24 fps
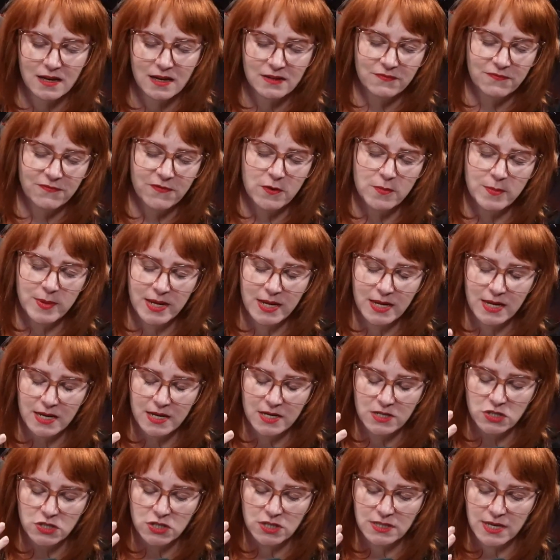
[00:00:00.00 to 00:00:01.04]
for me, he's
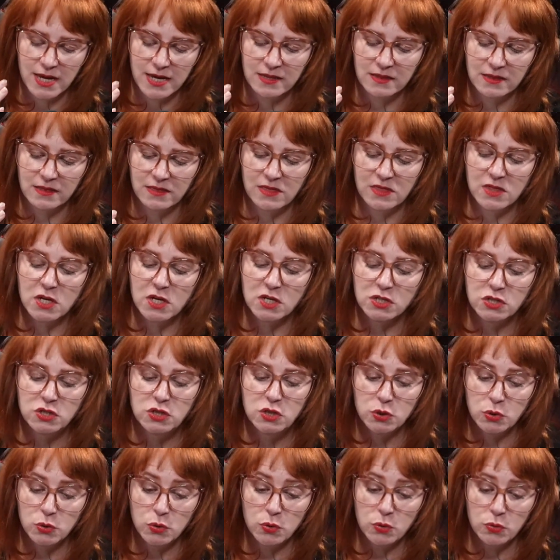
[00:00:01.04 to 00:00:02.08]
just like the
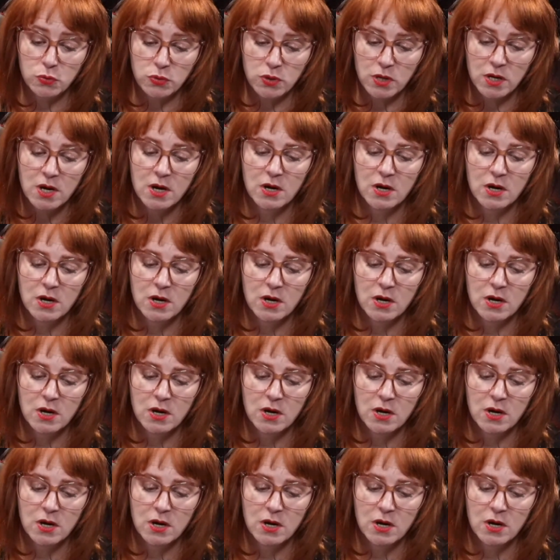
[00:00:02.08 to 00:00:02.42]
dude